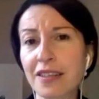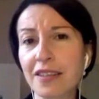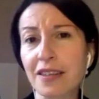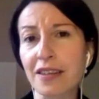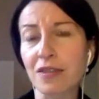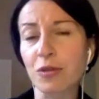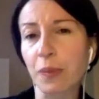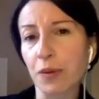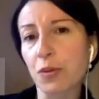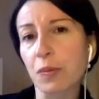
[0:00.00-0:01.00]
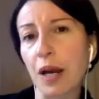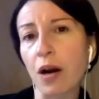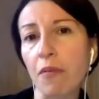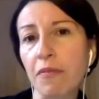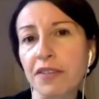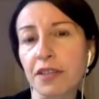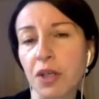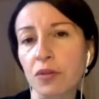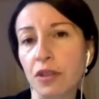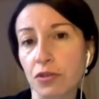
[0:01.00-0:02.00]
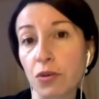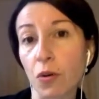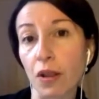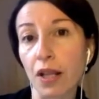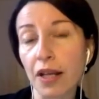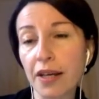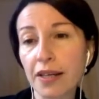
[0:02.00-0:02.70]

is supposed to be a commentary on the soul.